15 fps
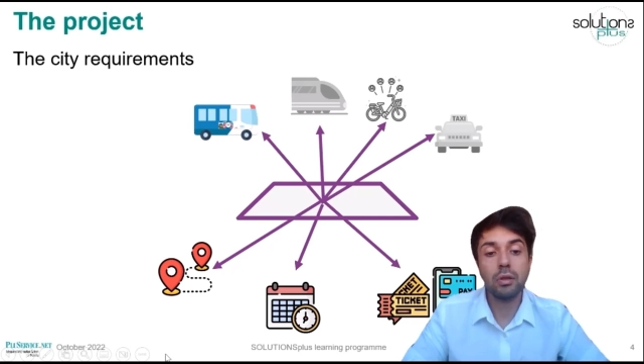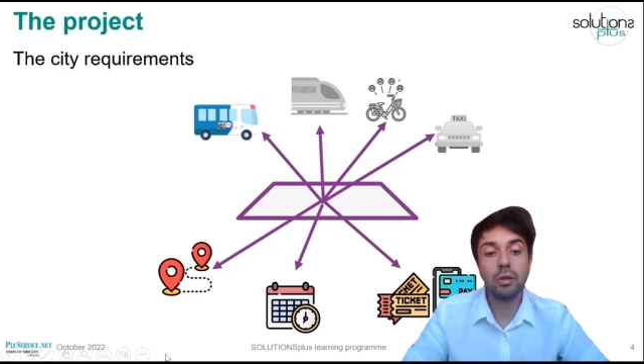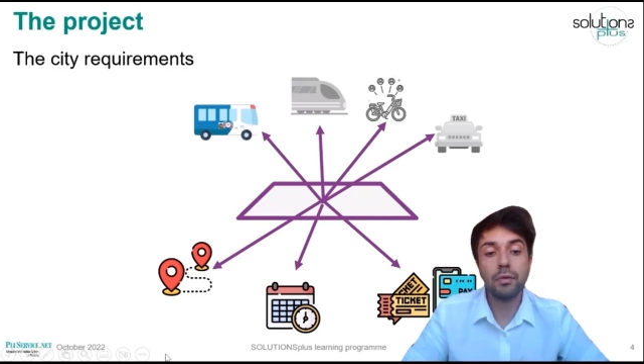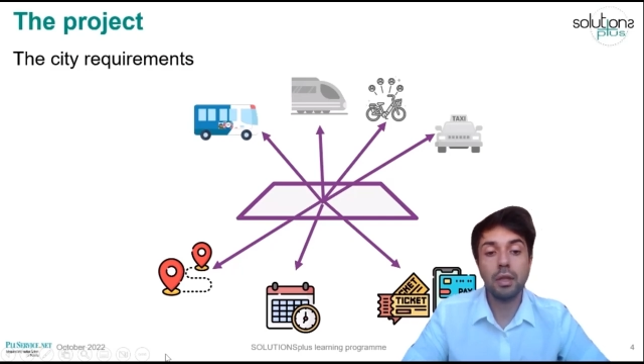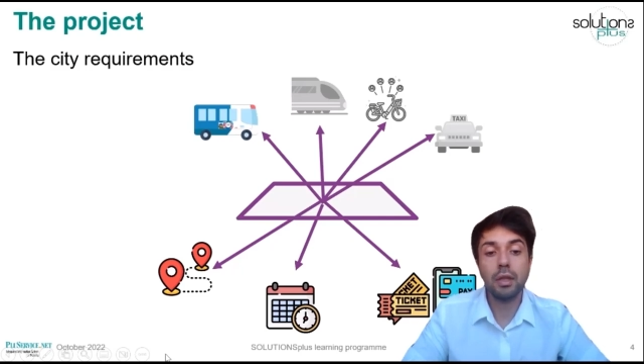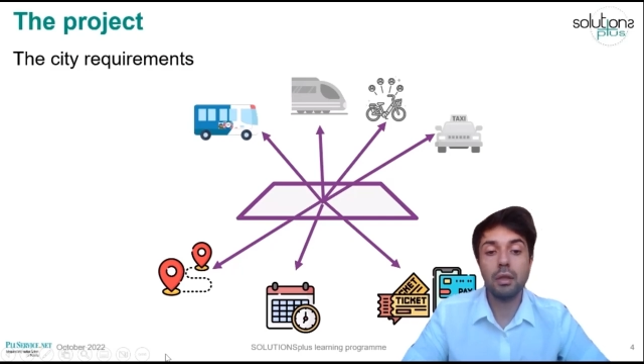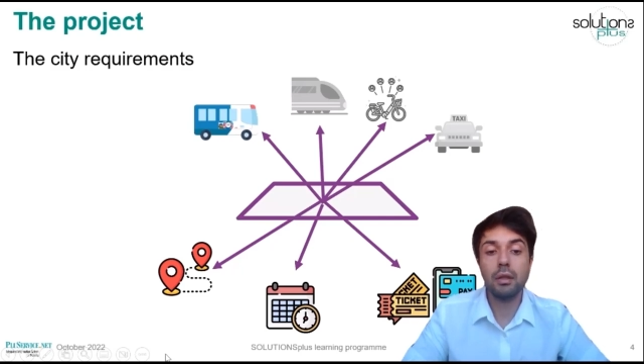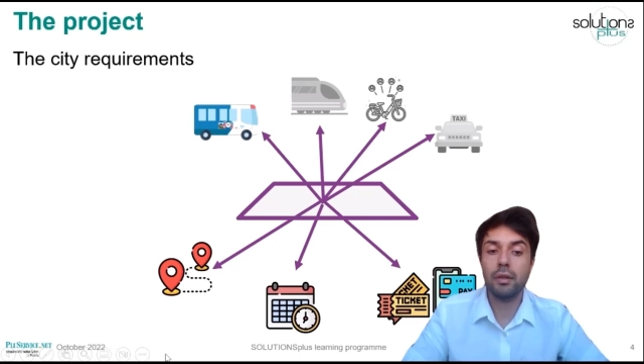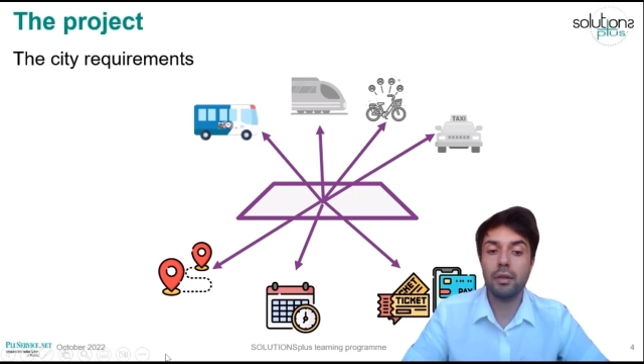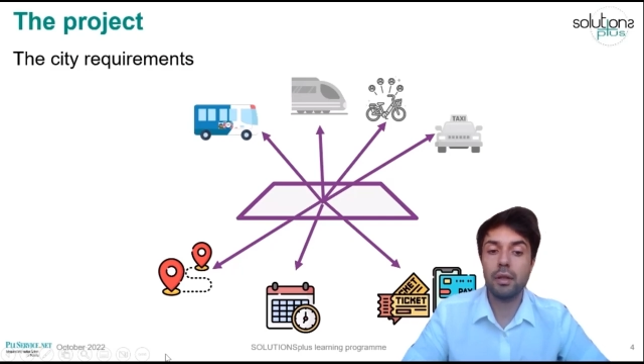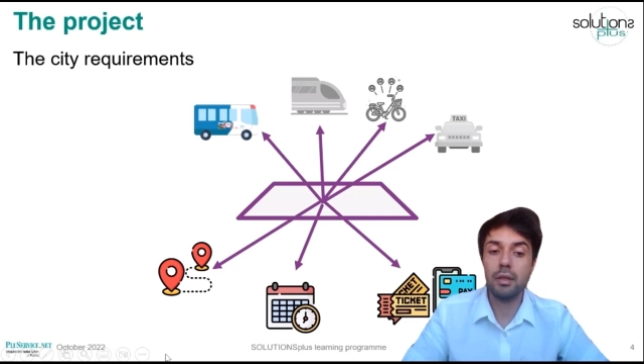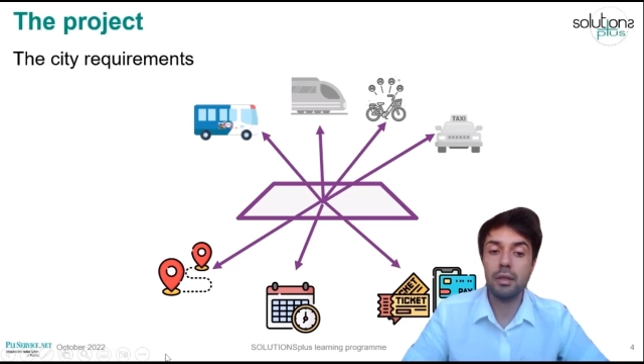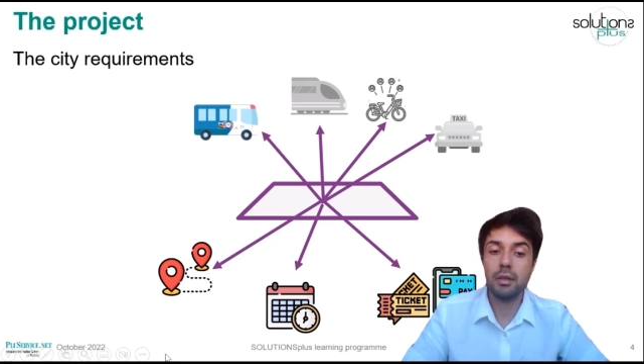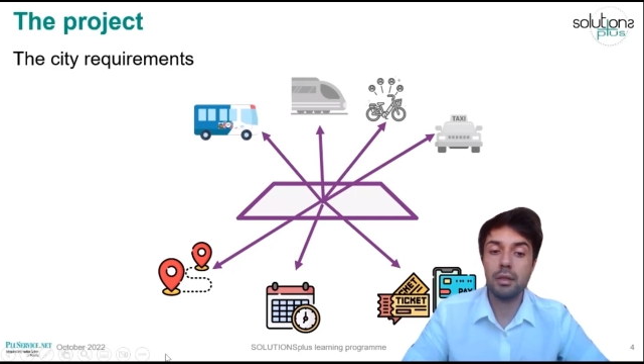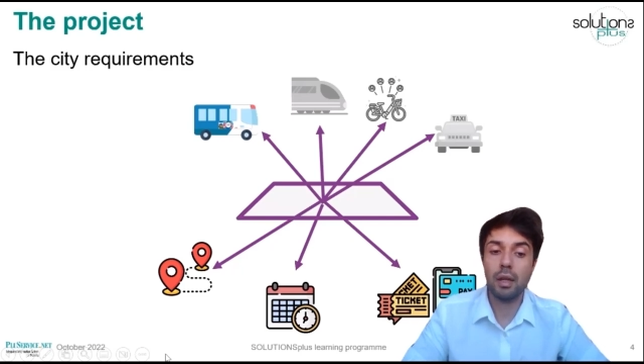
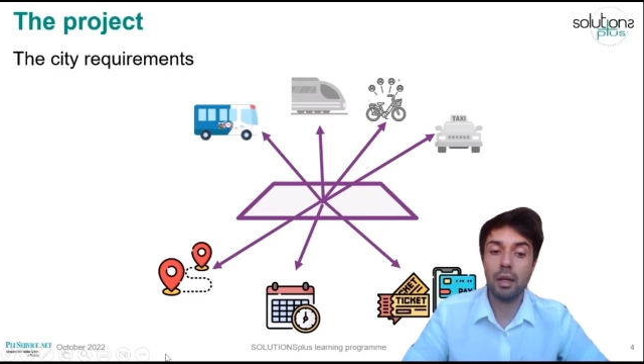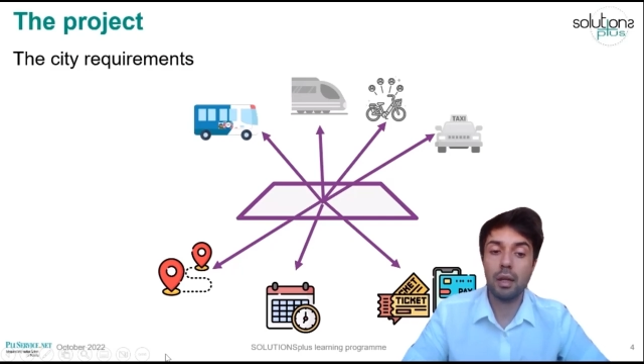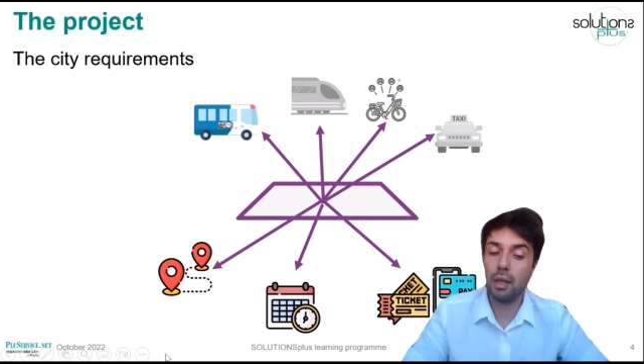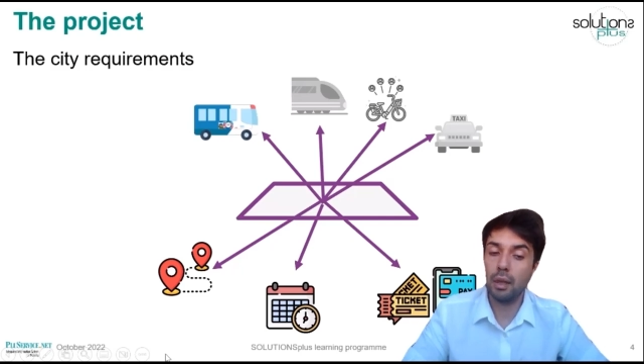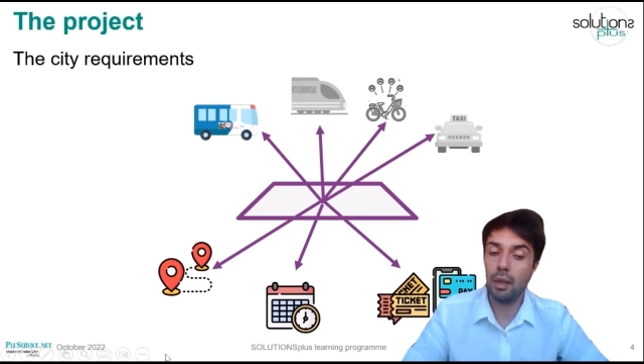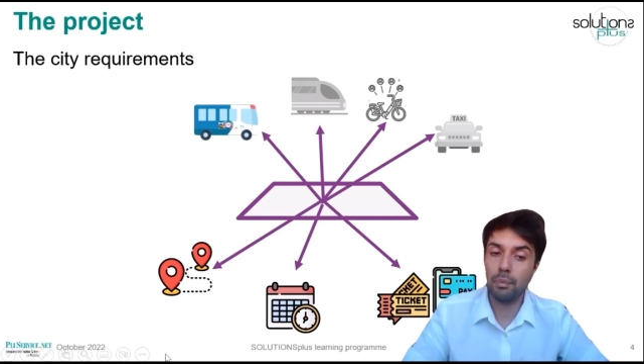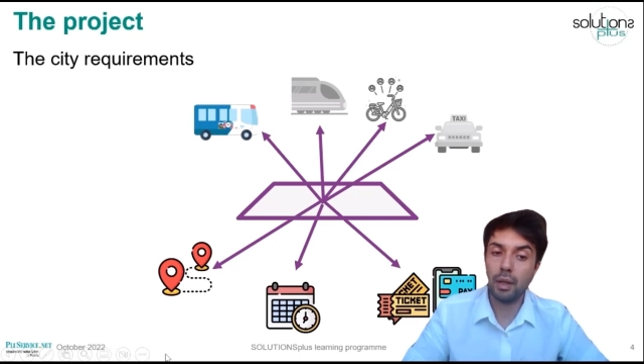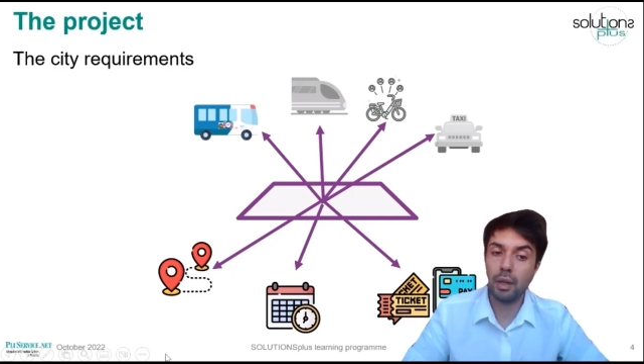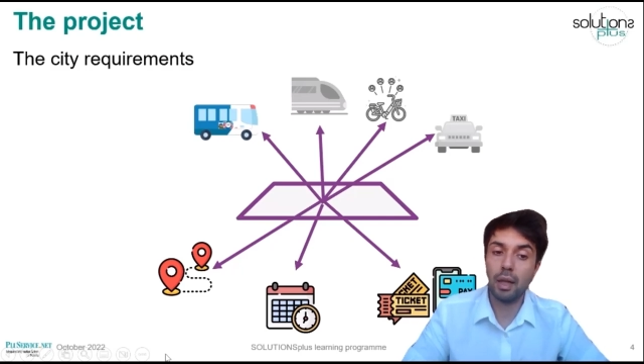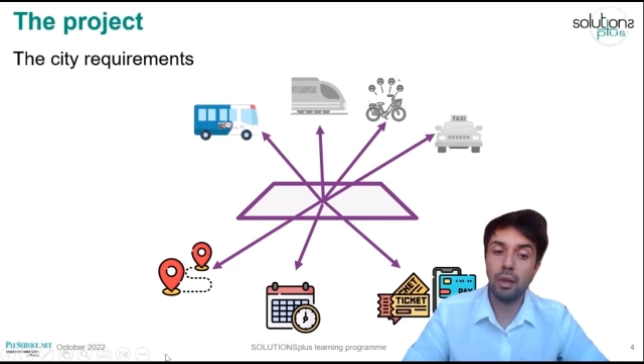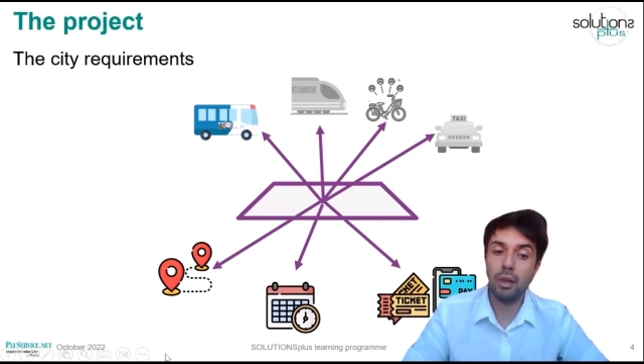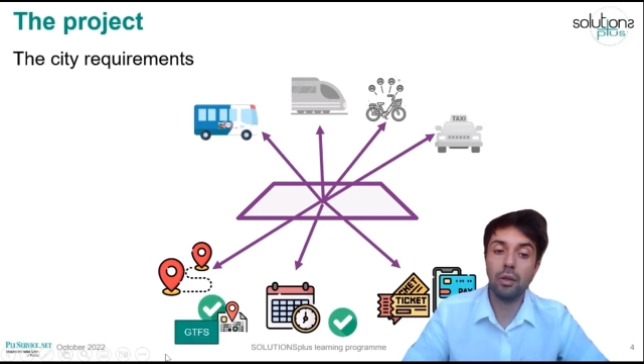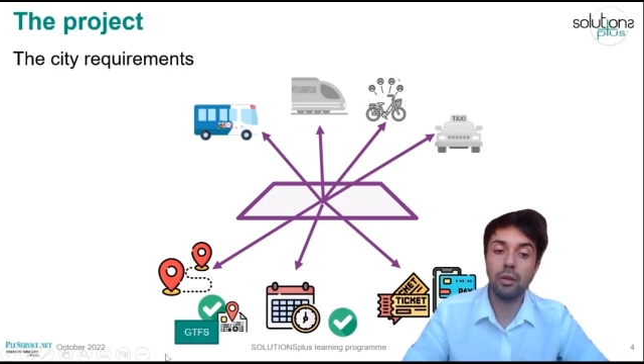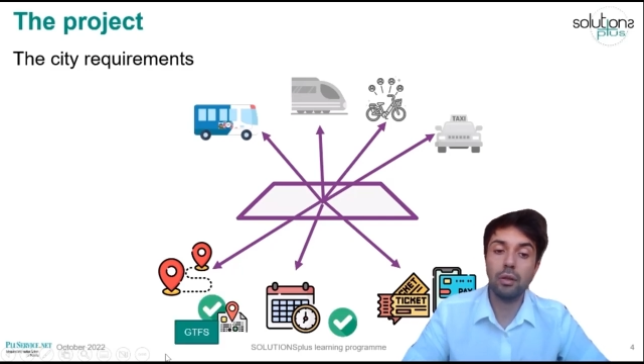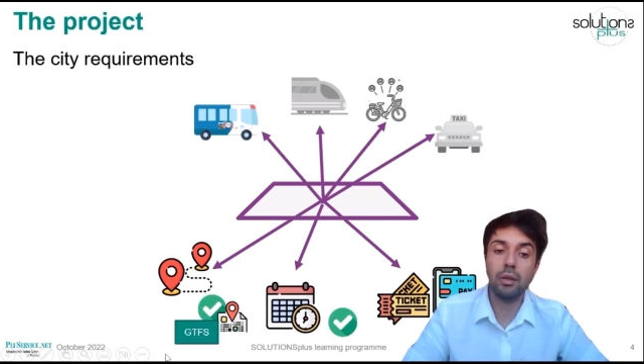GTFS helped a lot